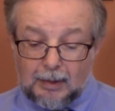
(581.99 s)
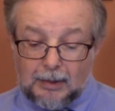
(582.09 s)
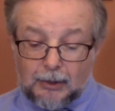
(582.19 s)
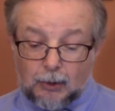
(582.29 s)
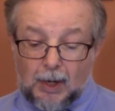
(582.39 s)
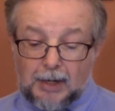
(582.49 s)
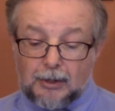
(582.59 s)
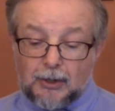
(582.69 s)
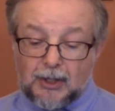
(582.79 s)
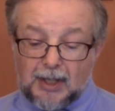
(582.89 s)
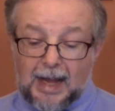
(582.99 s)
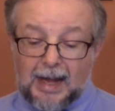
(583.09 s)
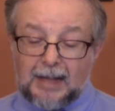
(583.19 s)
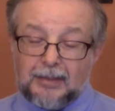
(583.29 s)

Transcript: To understand